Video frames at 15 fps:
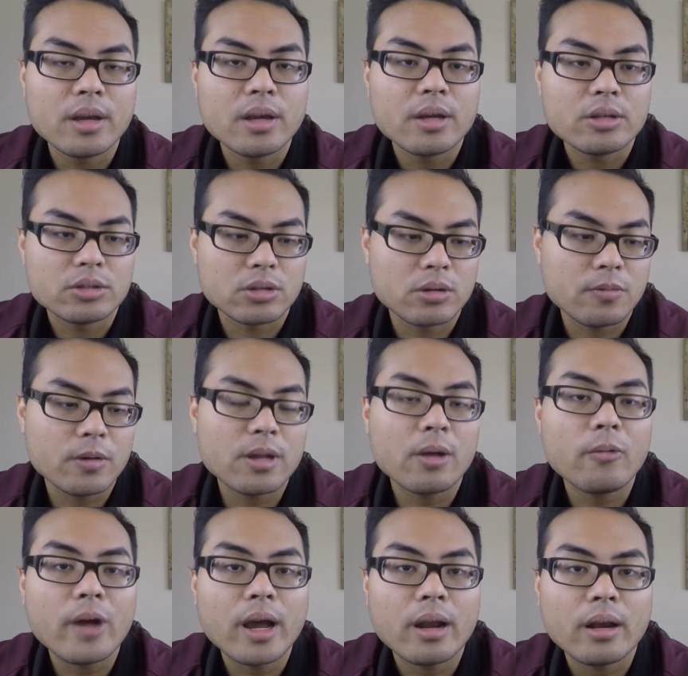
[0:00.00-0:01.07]
So for your
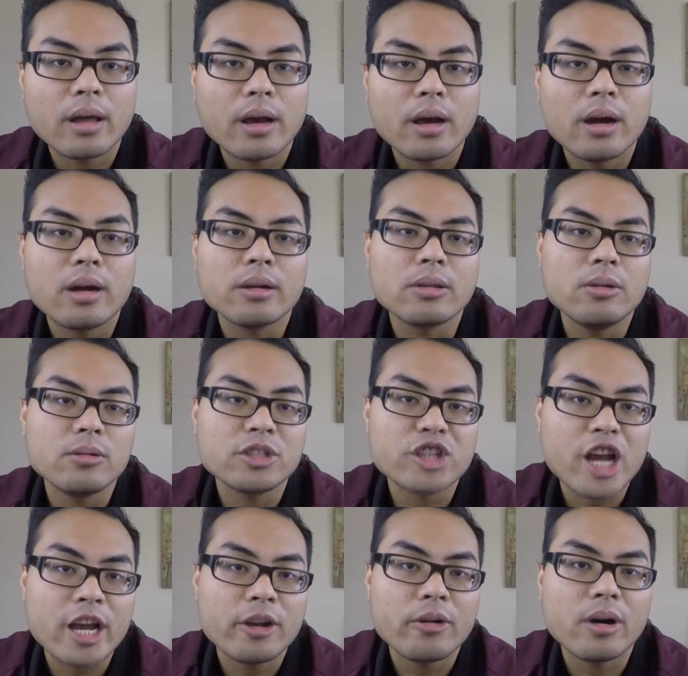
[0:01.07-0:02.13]
ride-along, you
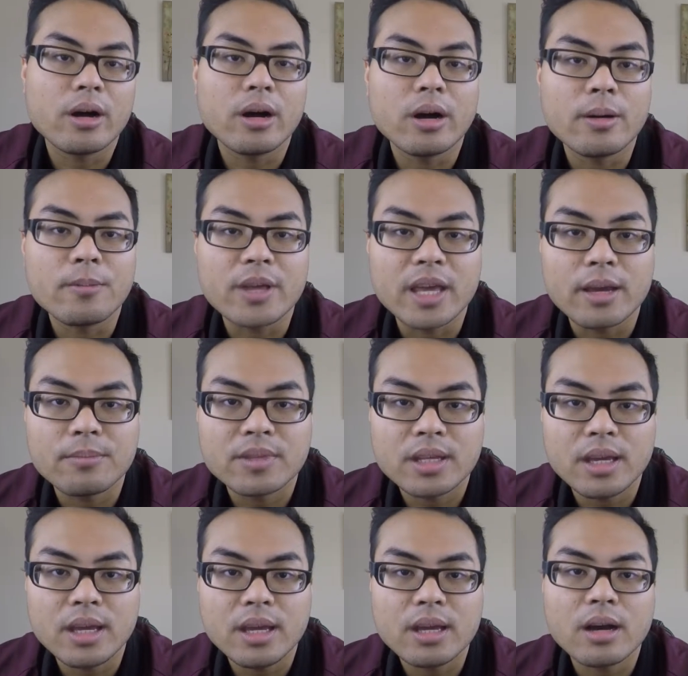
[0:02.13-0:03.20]
shadow a
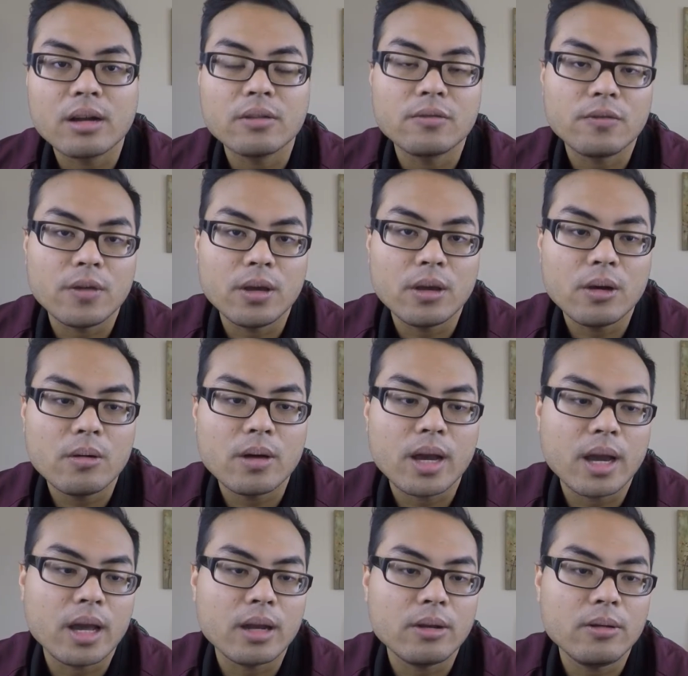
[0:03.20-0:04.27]
EMT on the field
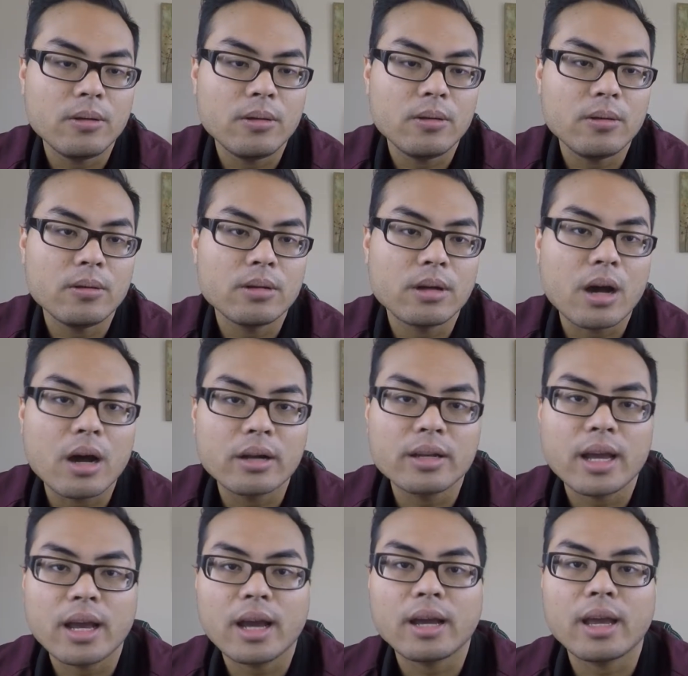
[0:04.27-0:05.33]
and you
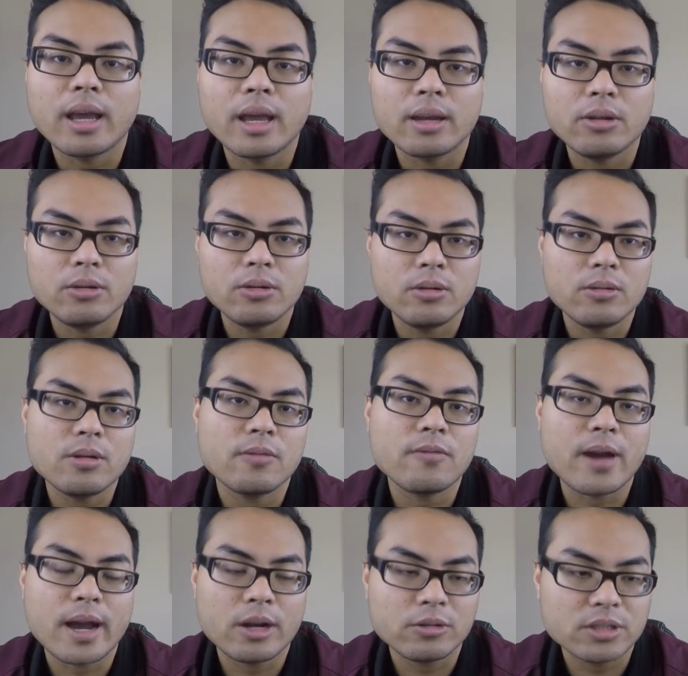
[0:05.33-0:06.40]
contact and you do your
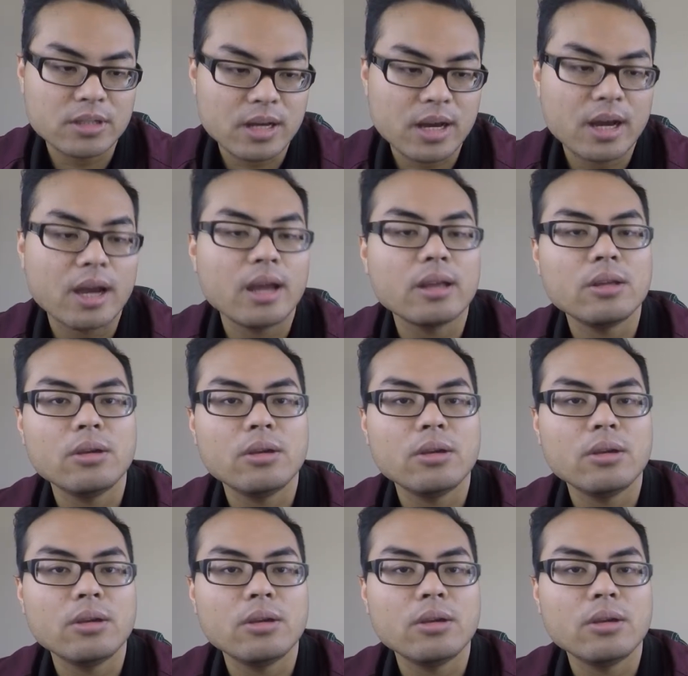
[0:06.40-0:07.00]
vital sign.